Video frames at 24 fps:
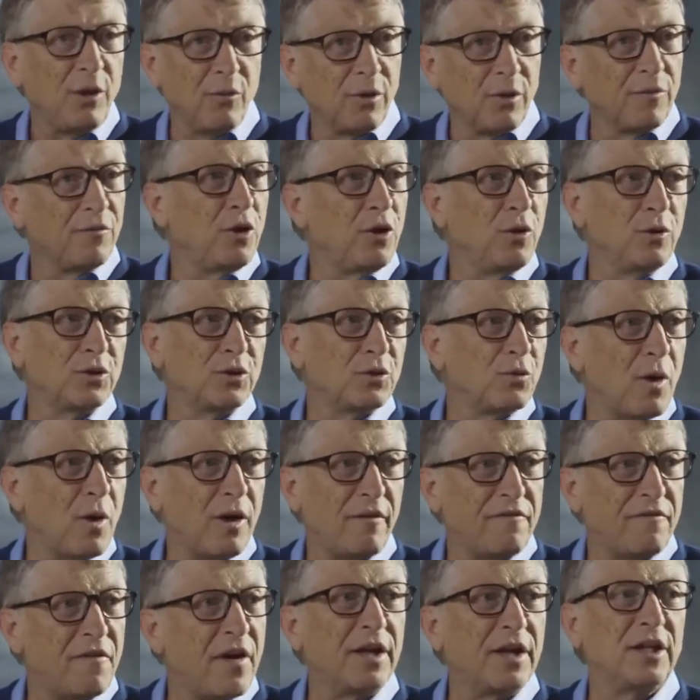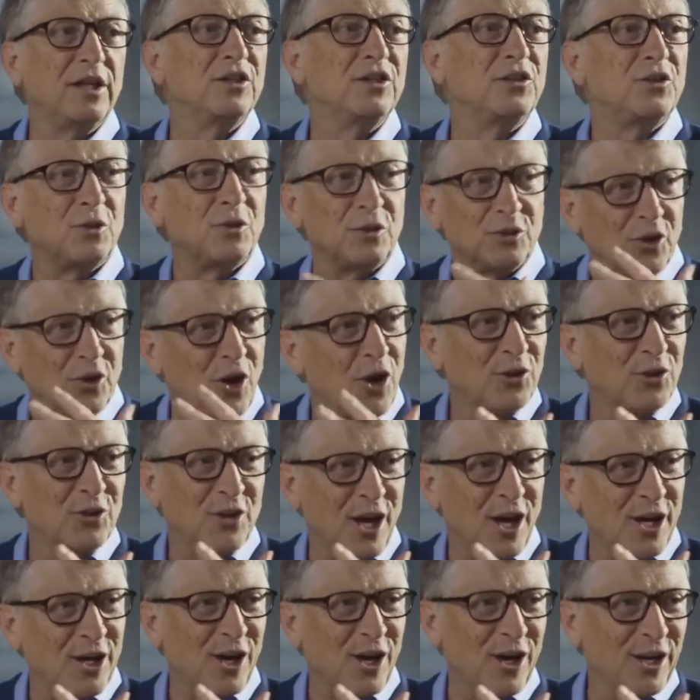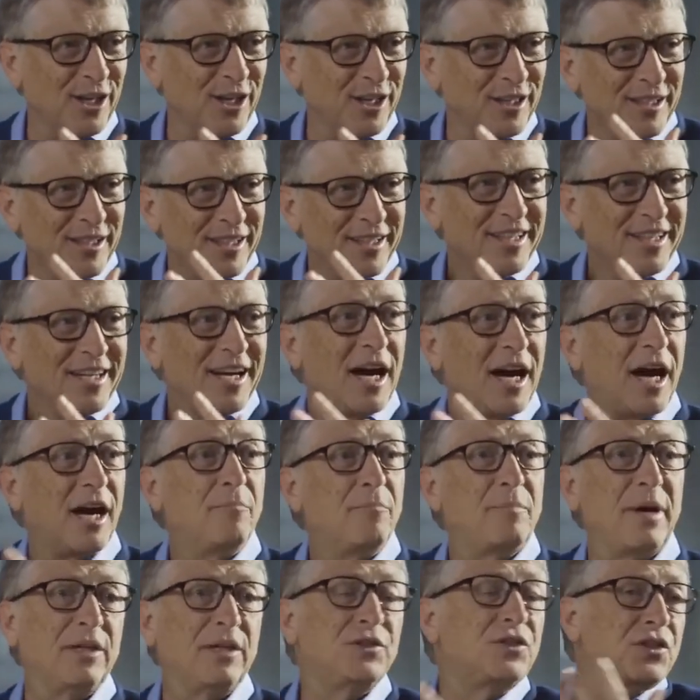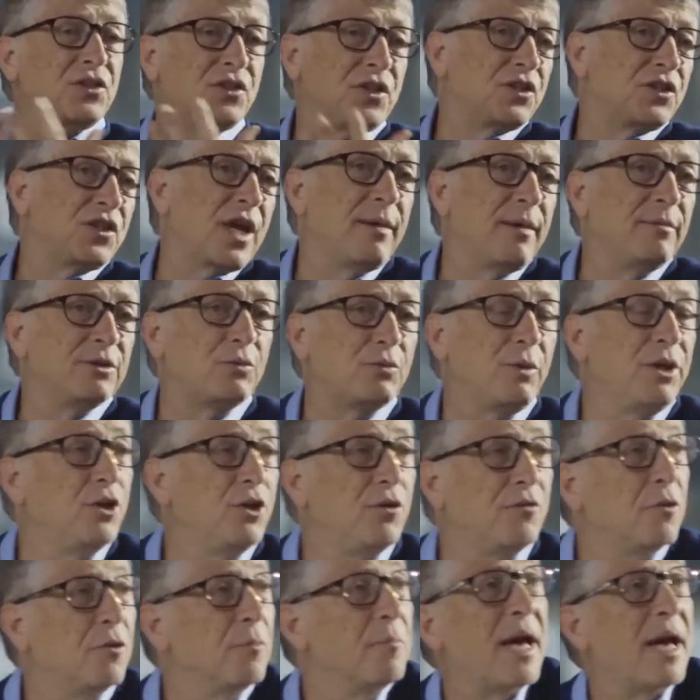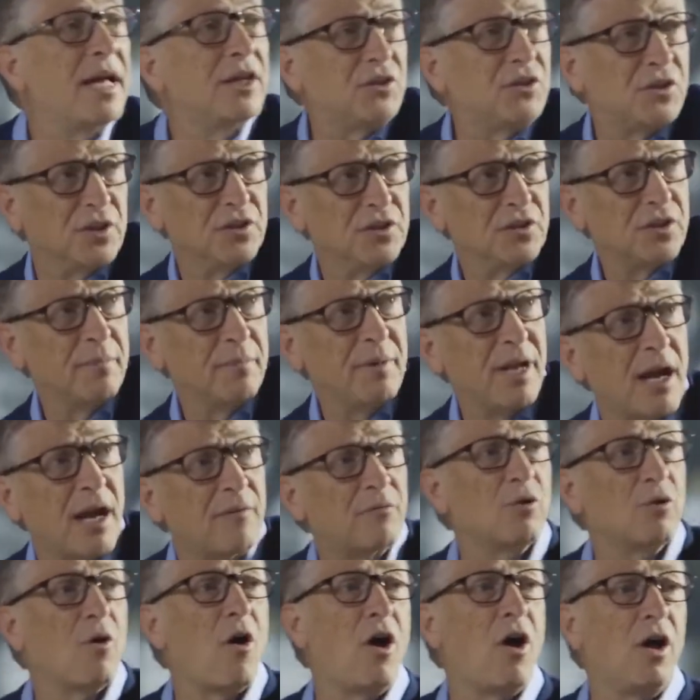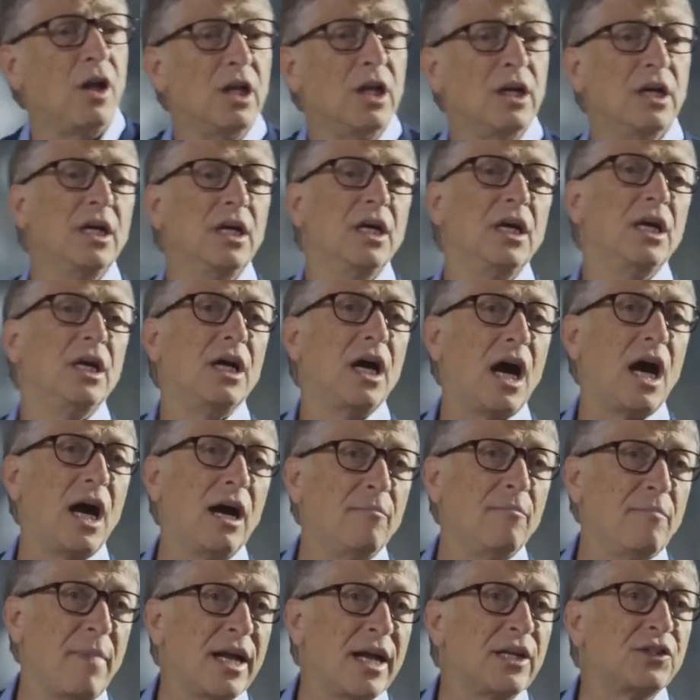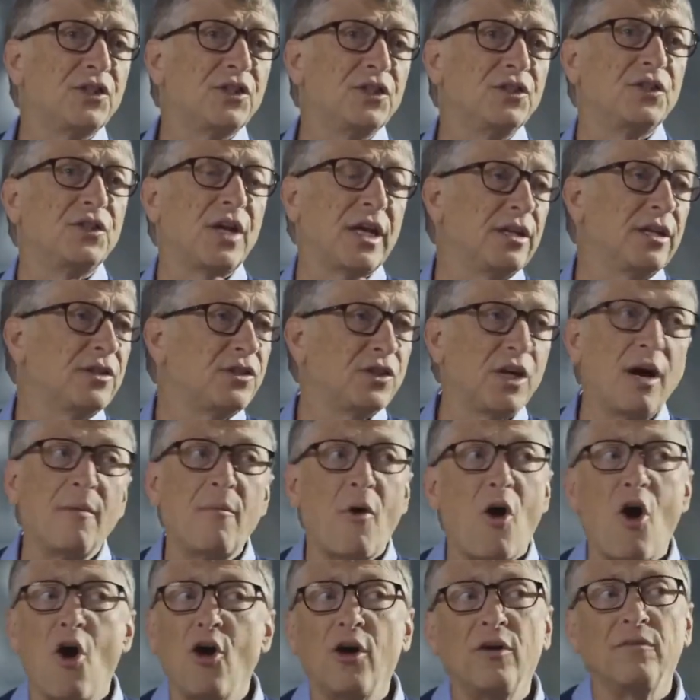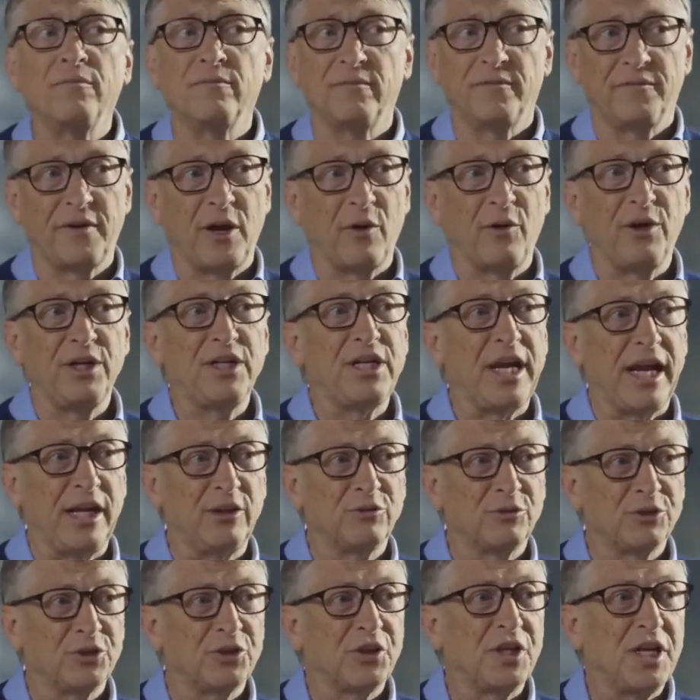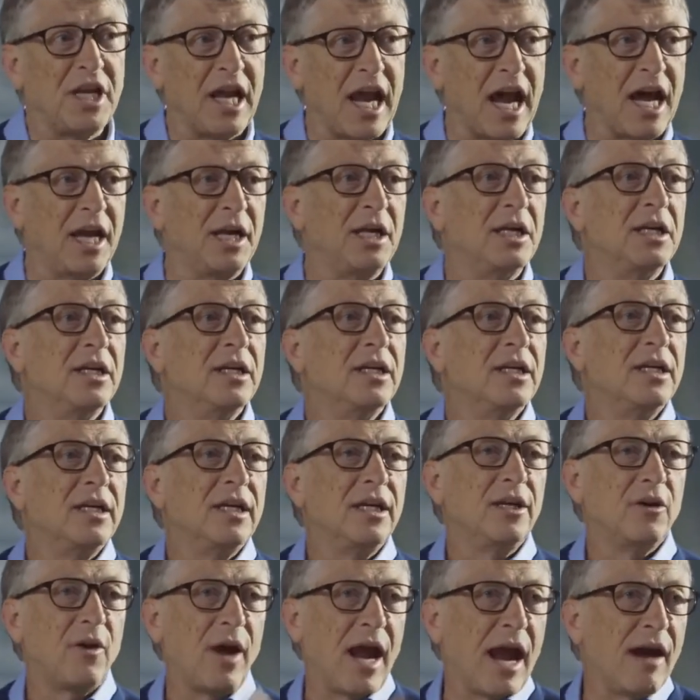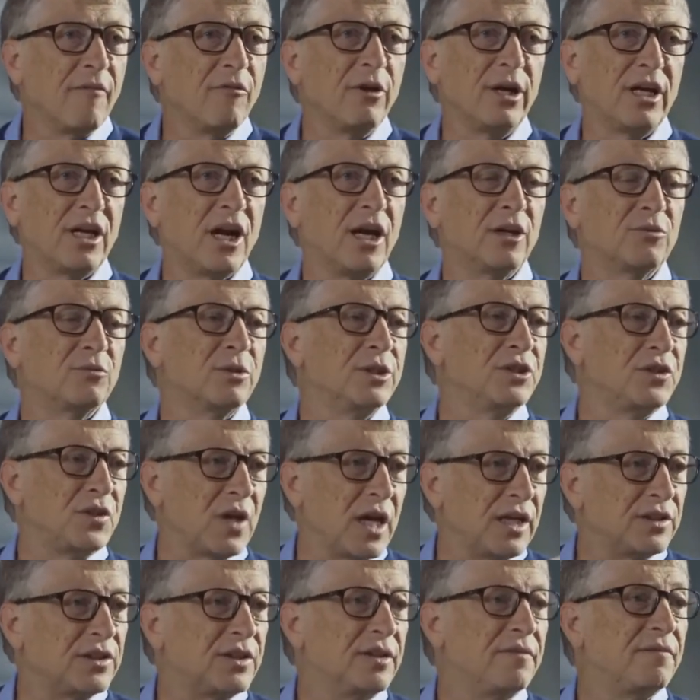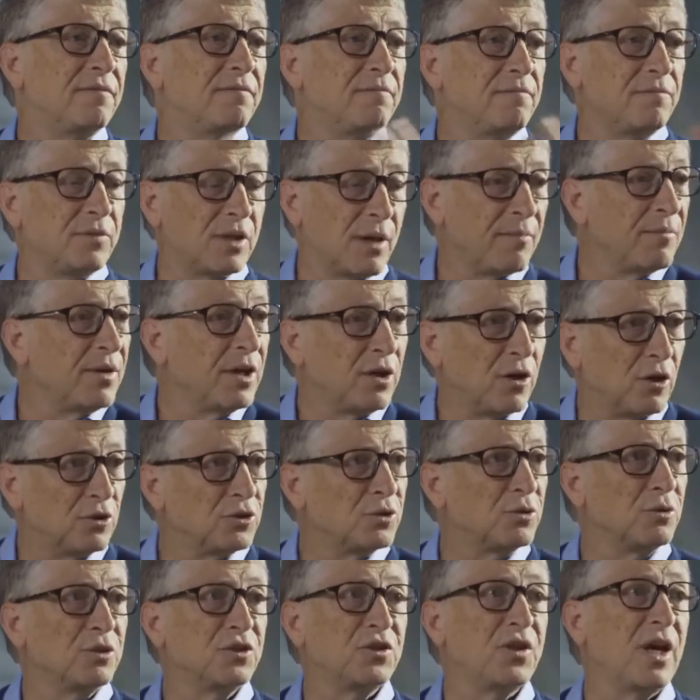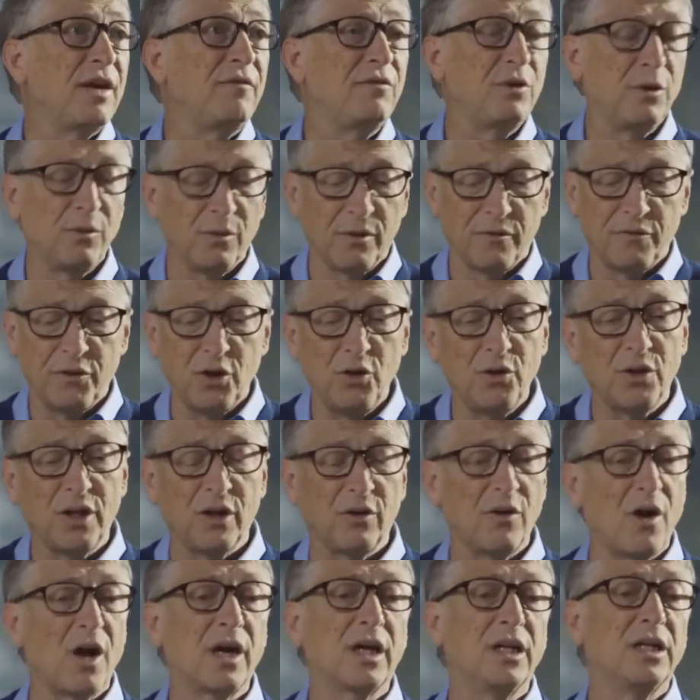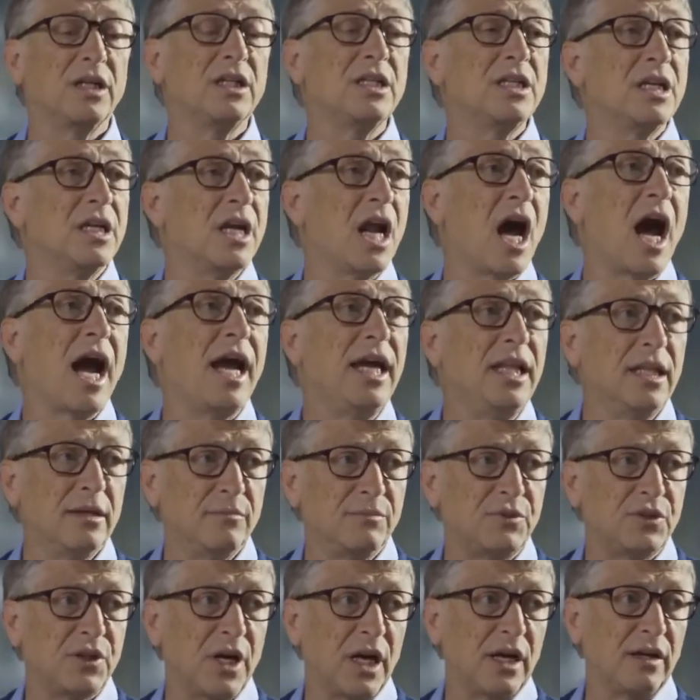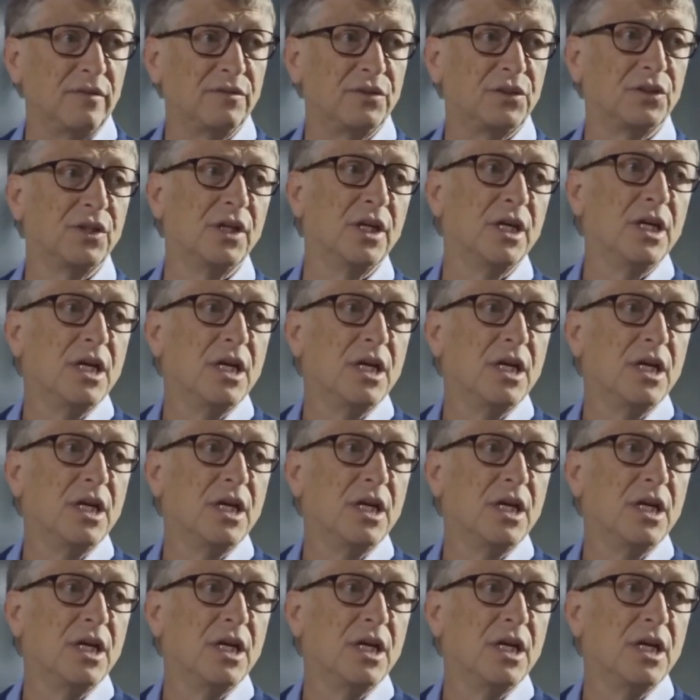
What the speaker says: review is well funded, so it's all done on a basis, the same as we do for medicines. I mean, after all, medicines, some are very dangerous, and yet, every country says if something goes through a safety review, they're not going to deny themselves